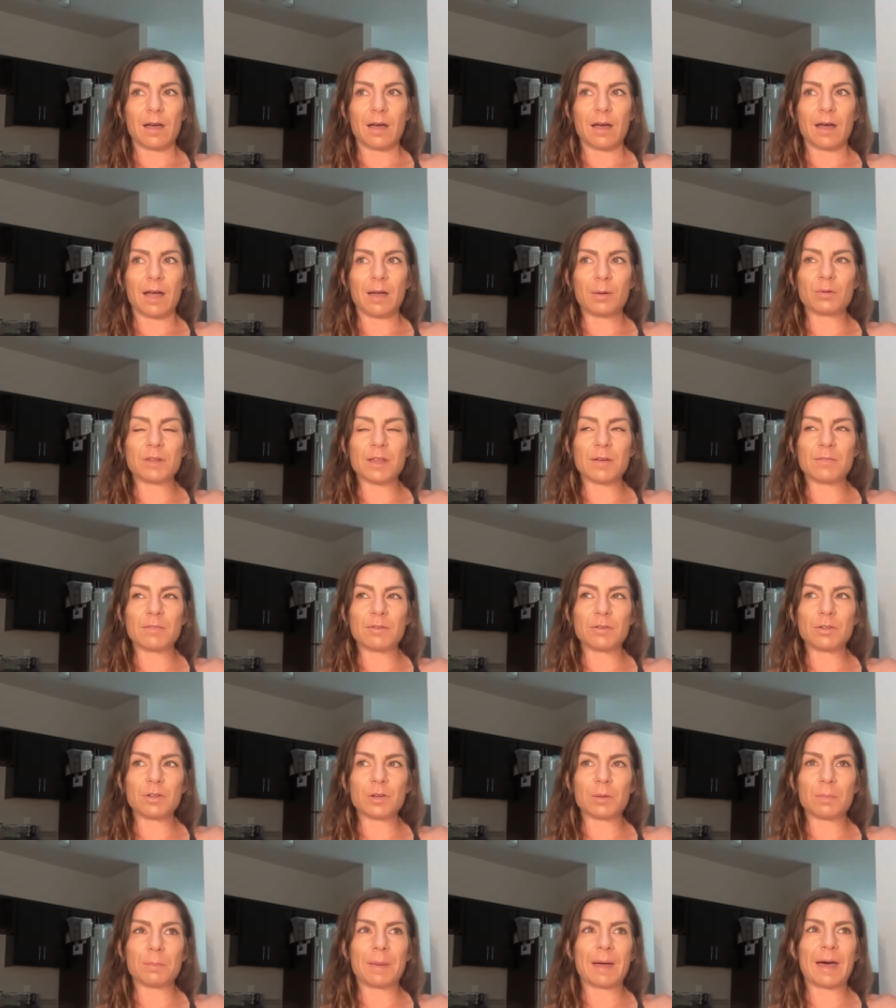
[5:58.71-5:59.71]
I will never
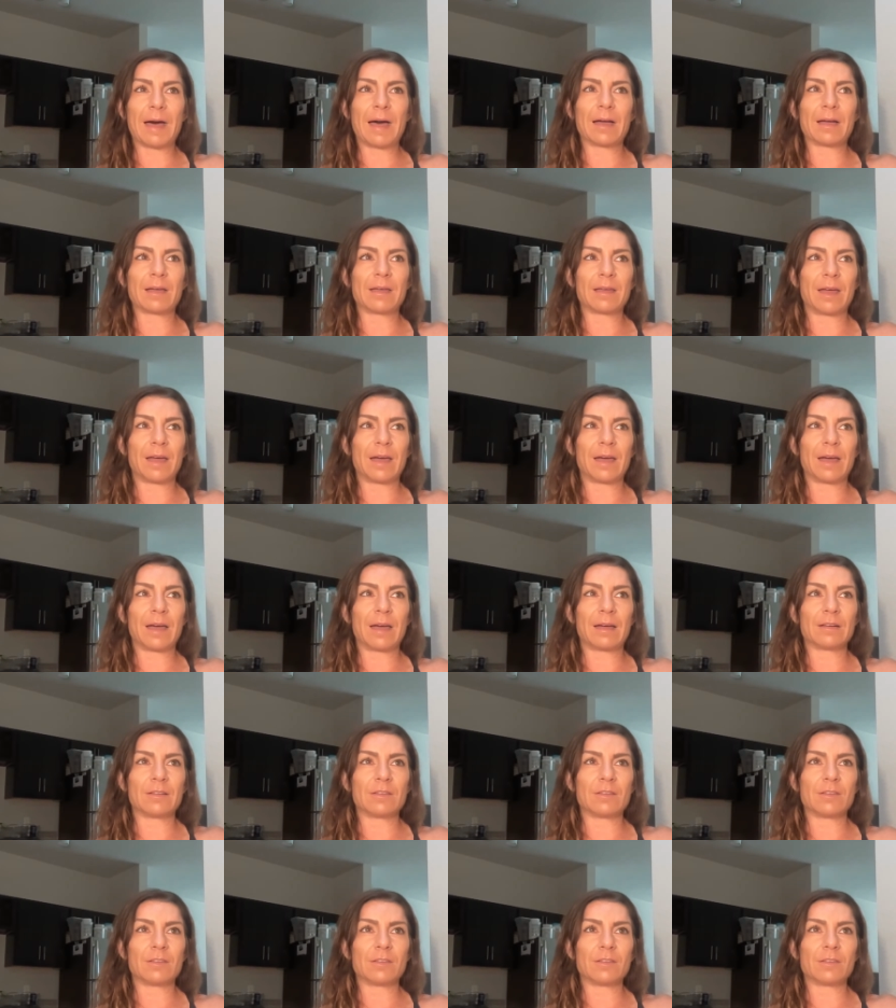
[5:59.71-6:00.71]
look back
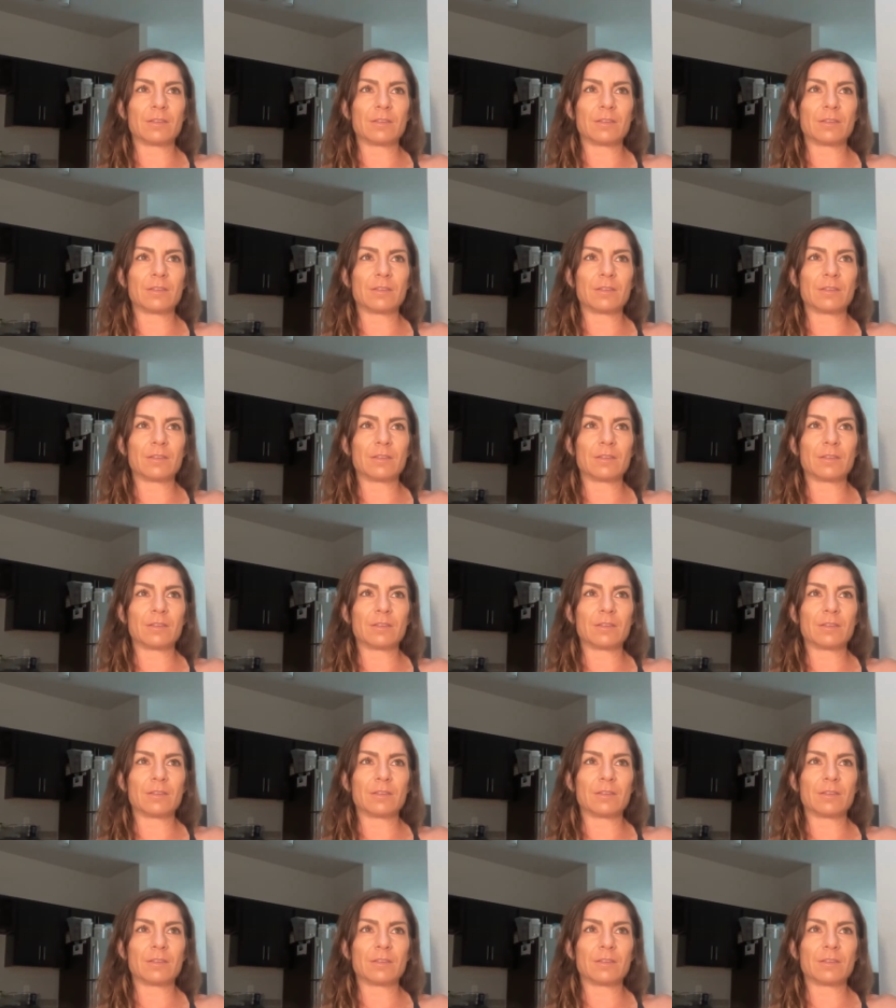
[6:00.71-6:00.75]
at